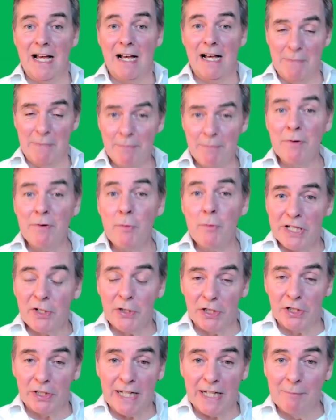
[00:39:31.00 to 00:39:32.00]
Maybe we
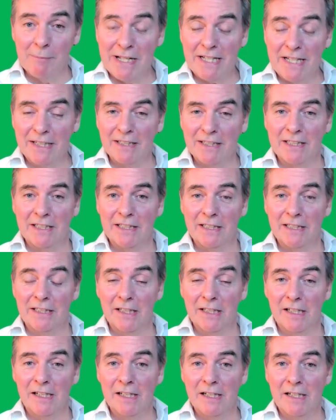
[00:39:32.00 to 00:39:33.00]
could. I mean,
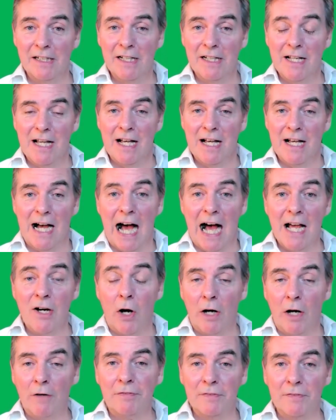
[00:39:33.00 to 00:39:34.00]
I
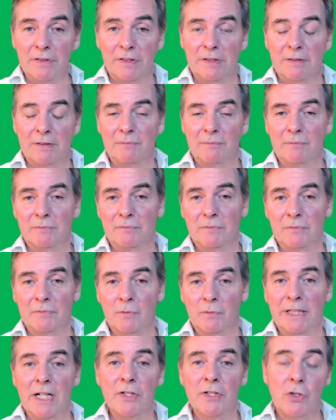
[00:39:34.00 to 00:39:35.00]
often,
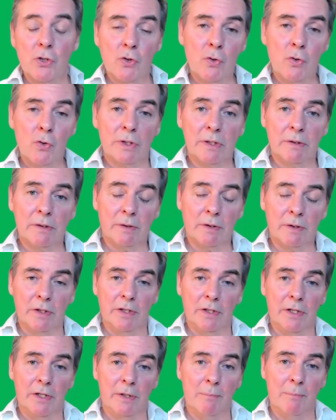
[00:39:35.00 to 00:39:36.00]
when I do
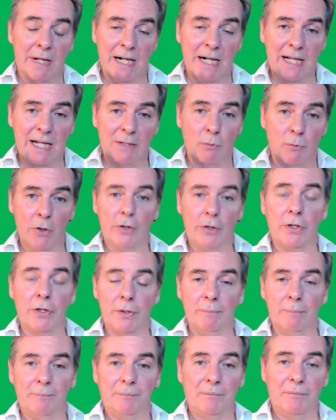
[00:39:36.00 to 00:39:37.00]
my work,
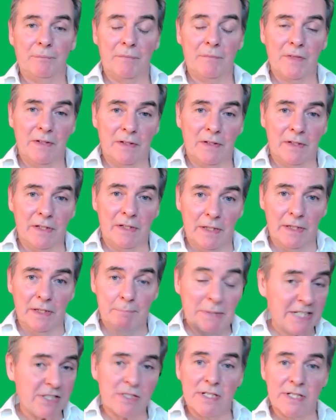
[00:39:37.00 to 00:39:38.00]

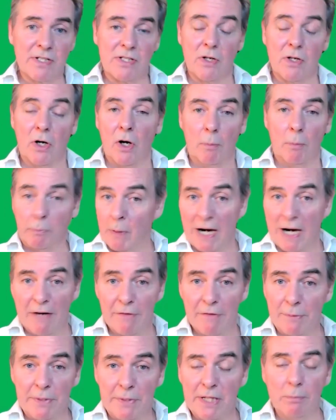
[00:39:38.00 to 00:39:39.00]
business or
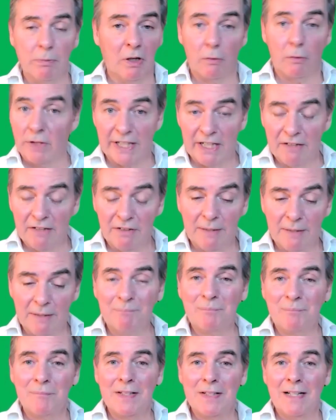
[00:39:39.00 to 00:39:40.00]
private people or whatever,
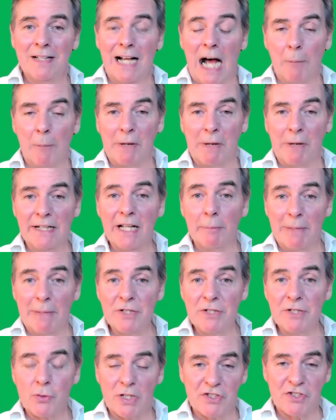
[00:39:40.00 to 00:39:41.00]
I bring them
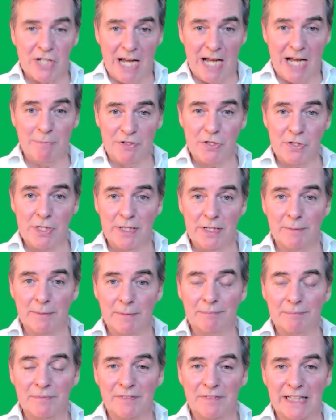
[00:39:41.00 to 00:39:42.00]
into a time machine
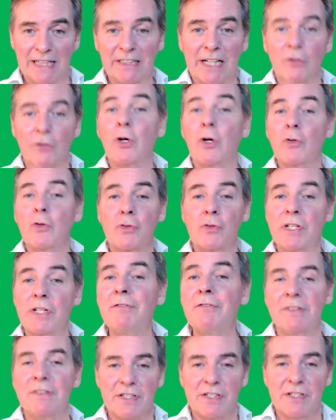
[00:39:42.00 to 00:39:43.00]
that can go to
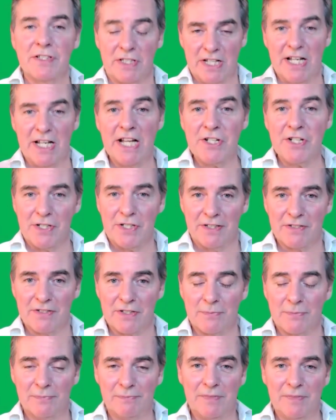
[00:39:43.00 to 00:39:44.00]
different destinations.